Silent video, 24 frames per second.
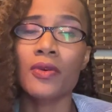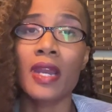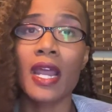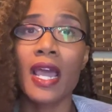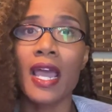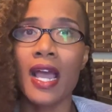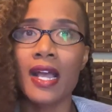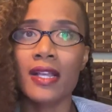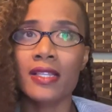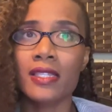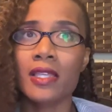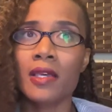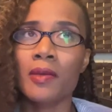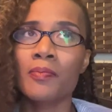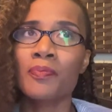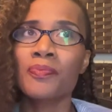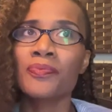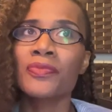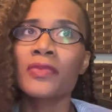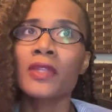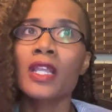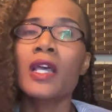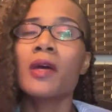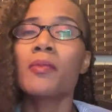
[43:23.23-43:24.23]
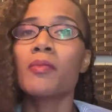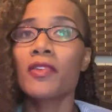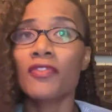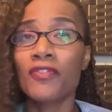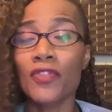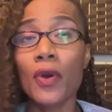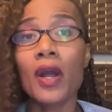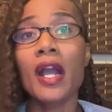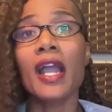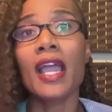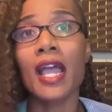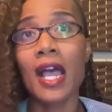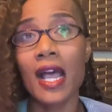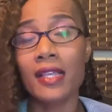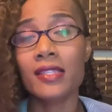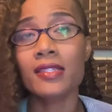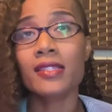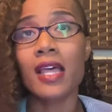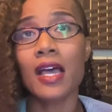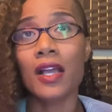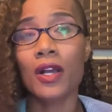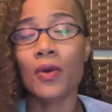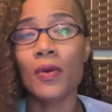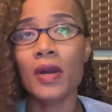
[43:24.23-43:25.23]
And I ask them, before I ask
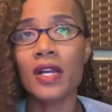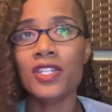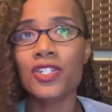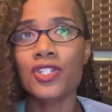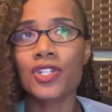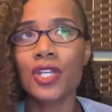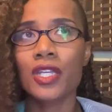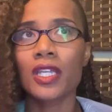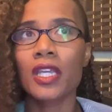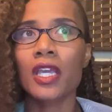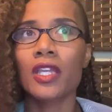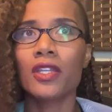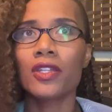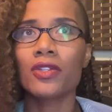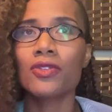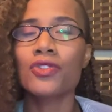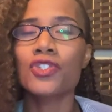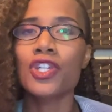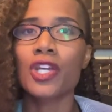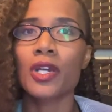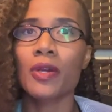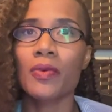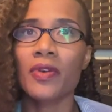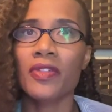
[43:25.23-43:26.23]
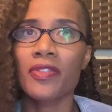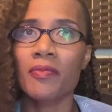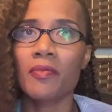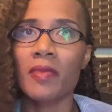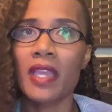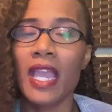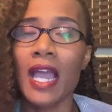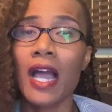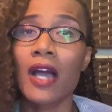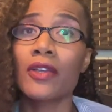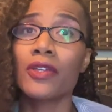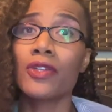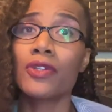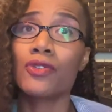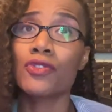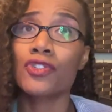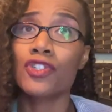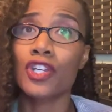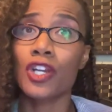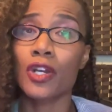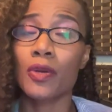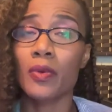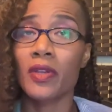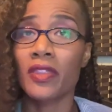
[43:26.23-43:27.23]
that question, can you share with me how you
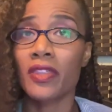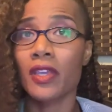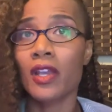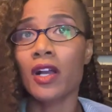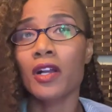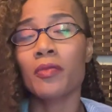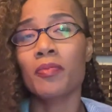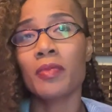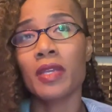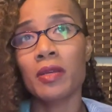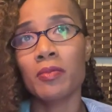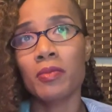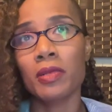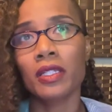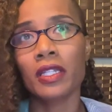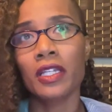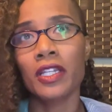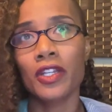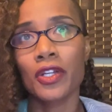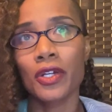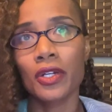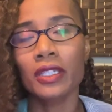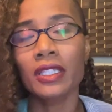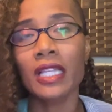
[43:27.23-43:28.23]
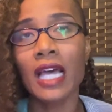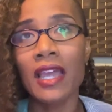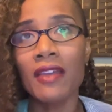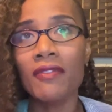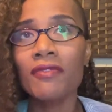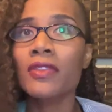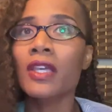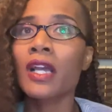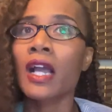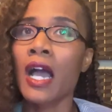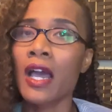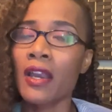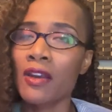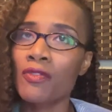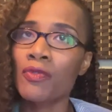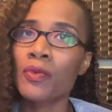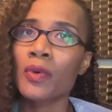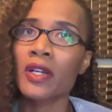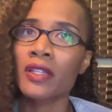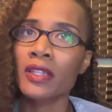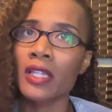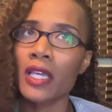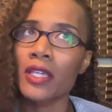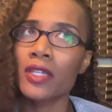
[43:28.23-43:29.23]
share with young people in your life the kind of
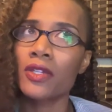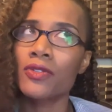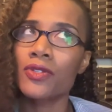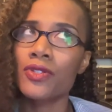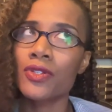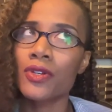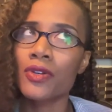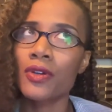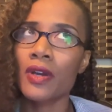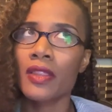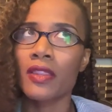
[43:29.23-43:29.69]
work that you do?